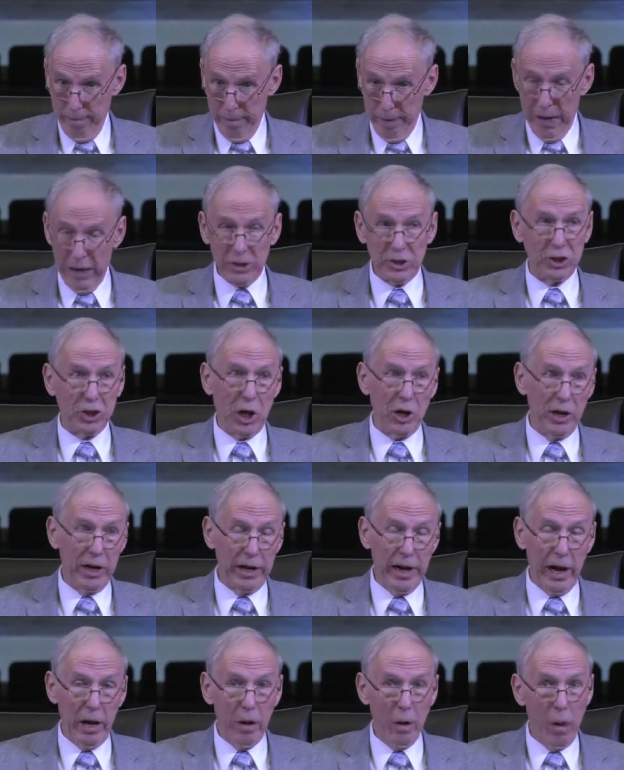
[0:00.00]
I
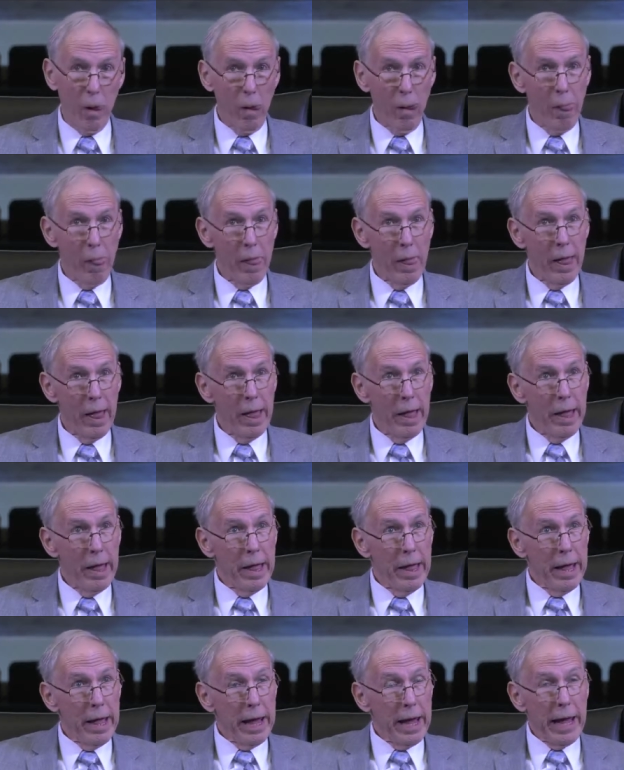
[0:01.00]
started out,
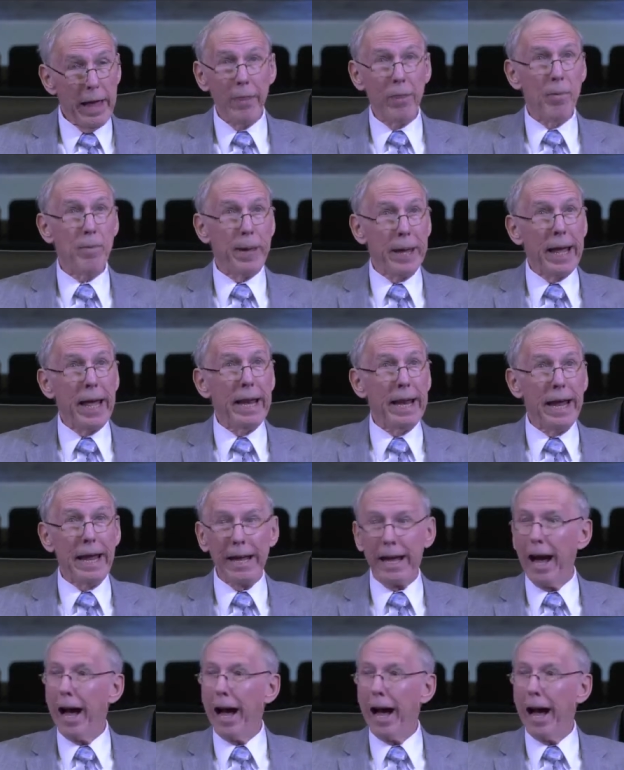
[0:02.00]
in the beginning,